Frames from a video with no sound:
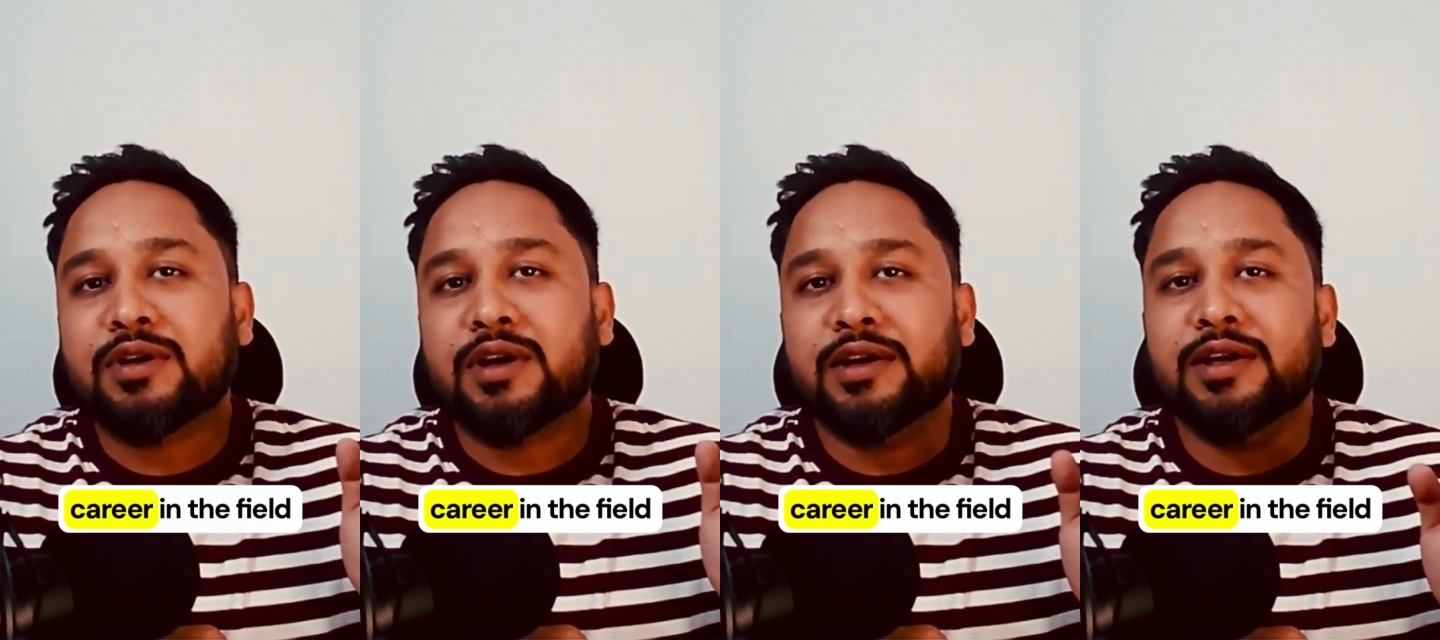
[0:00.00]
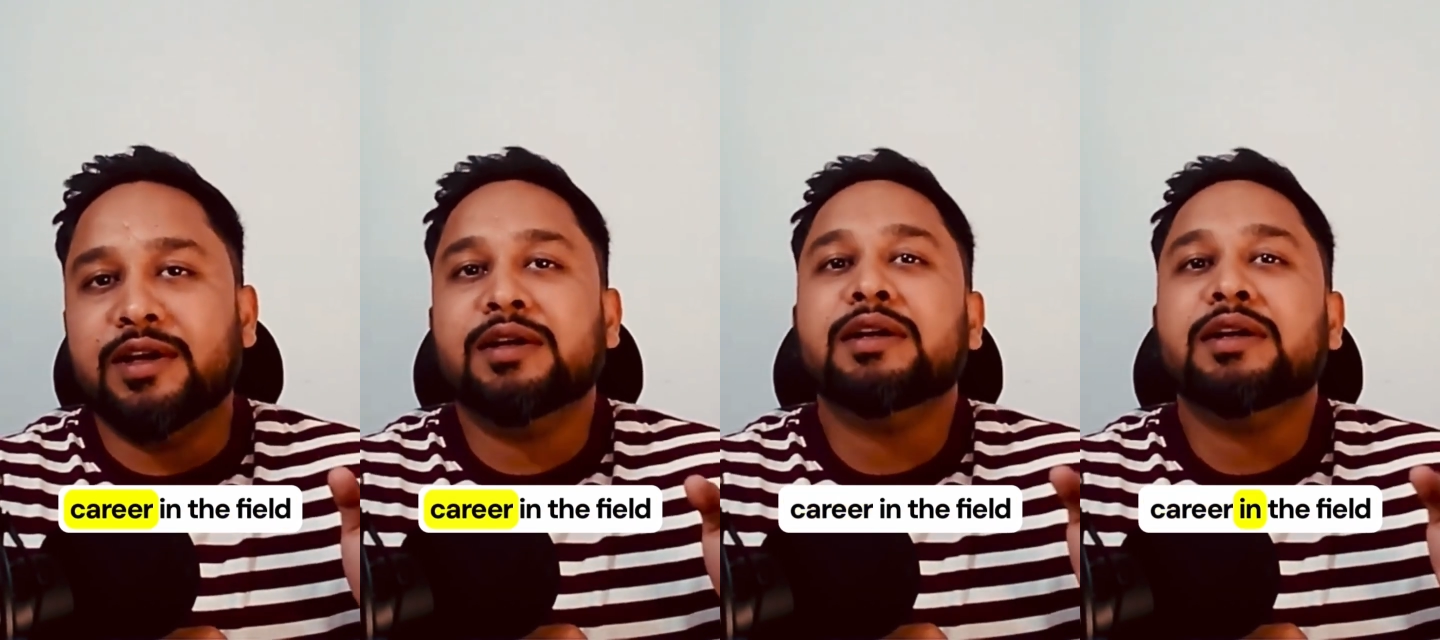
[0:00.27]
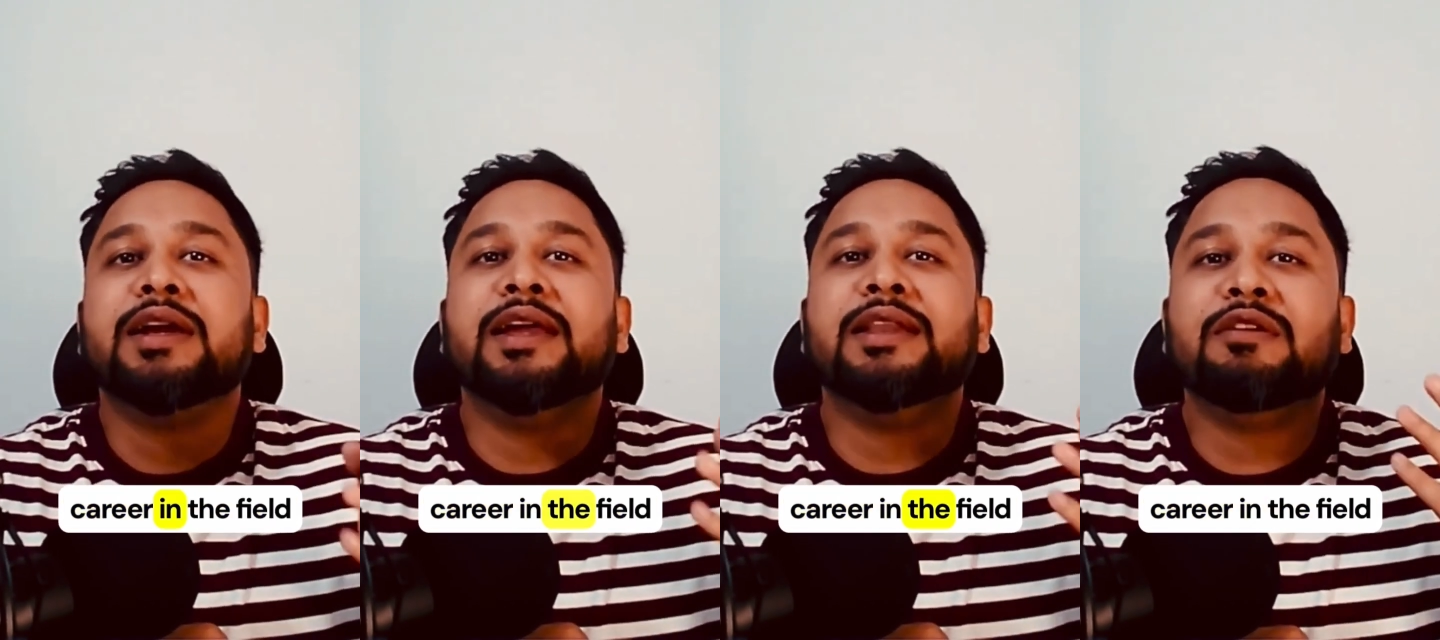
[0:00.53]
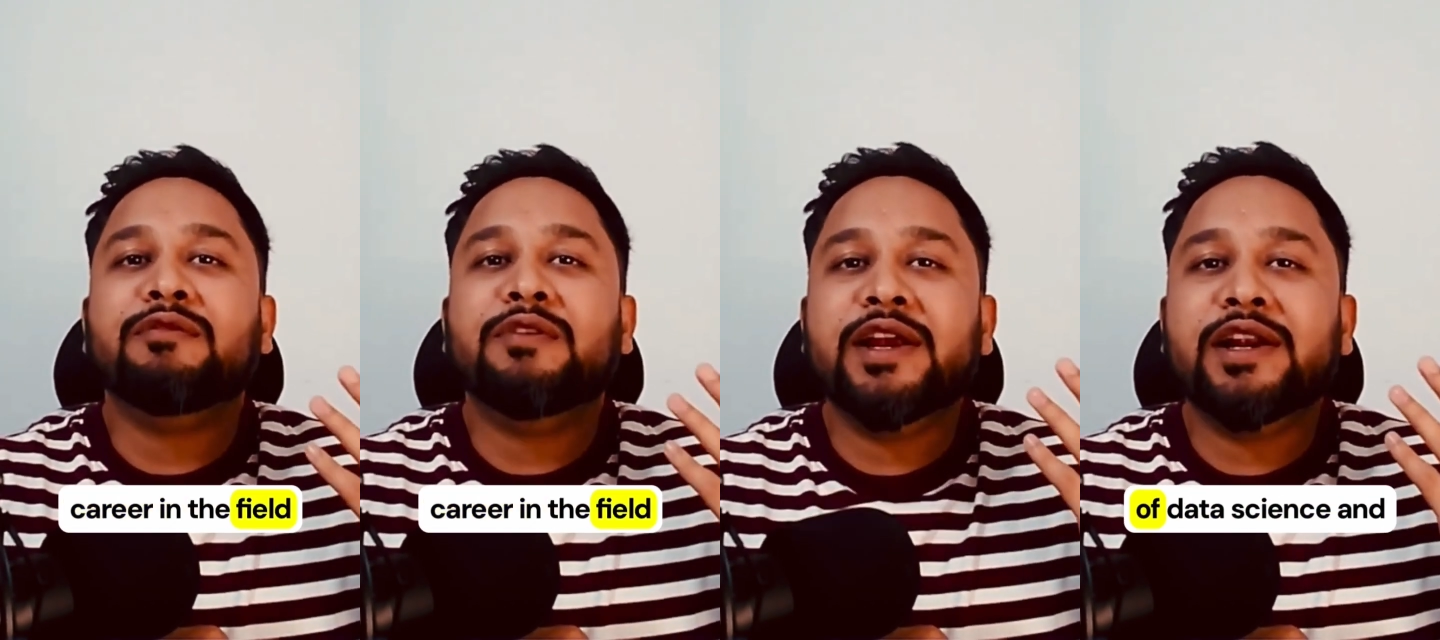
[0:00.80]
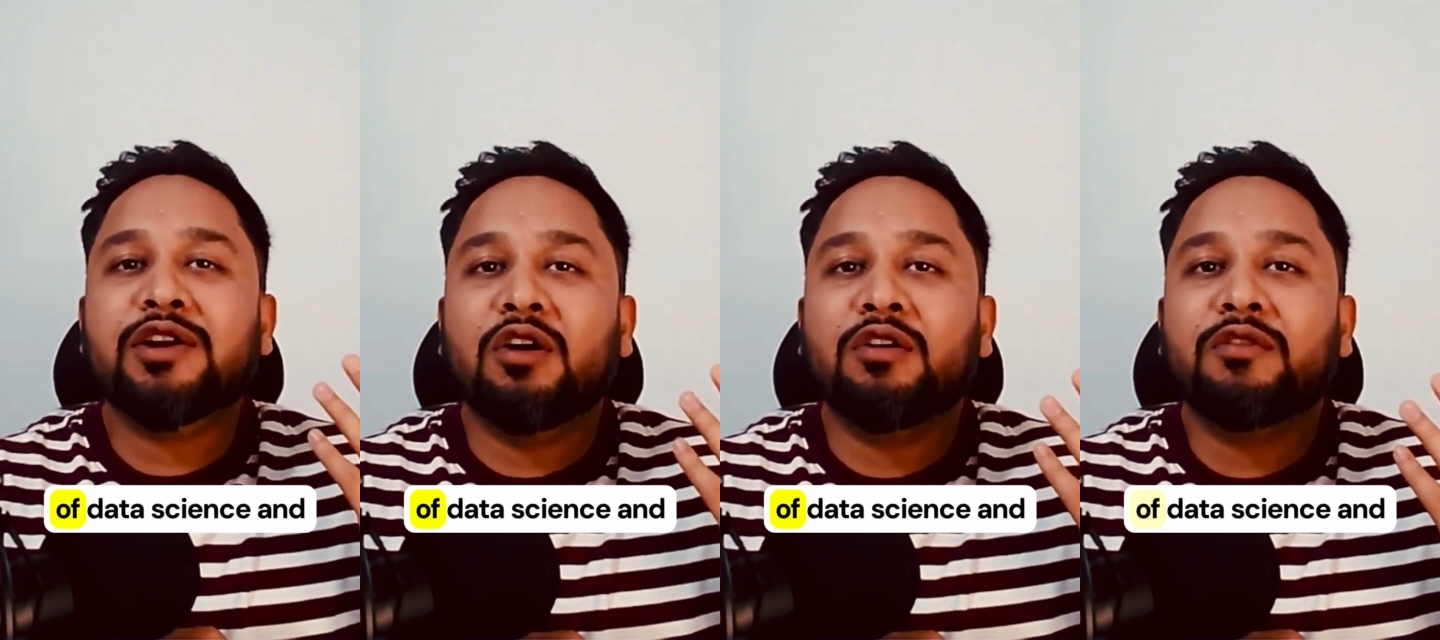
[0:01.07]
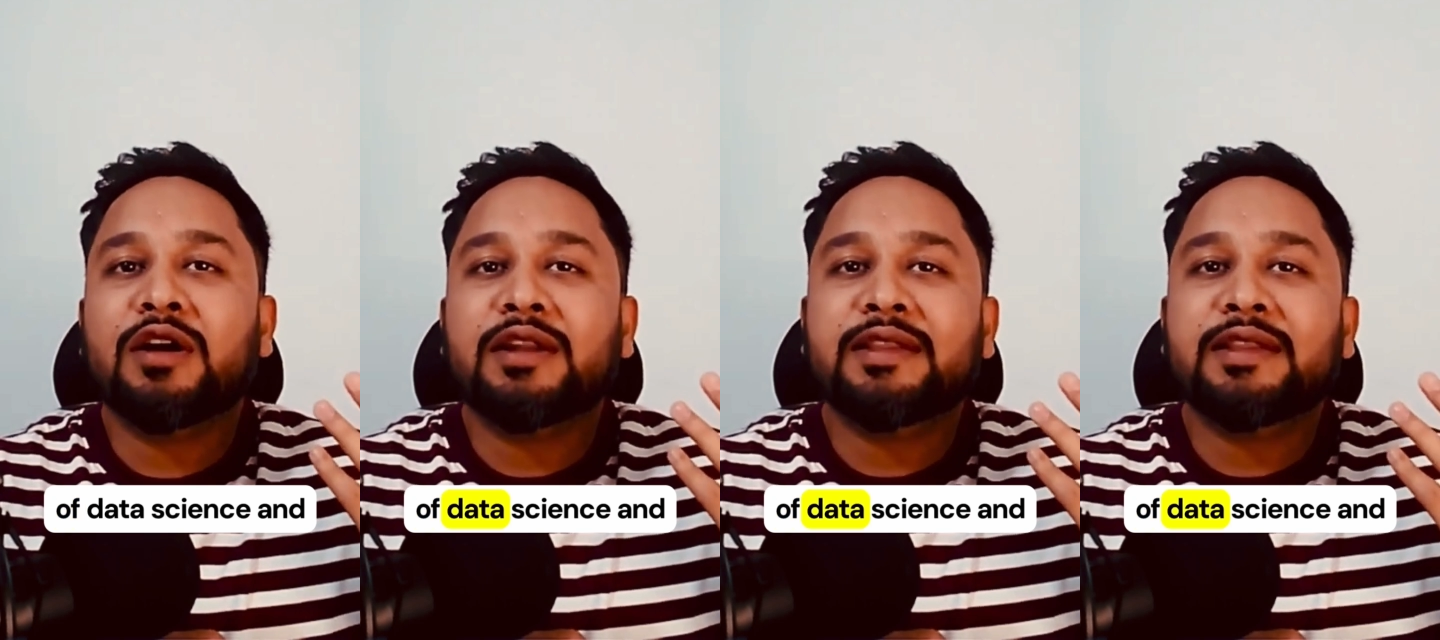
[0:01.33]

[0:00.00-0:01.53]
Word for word: career in the field of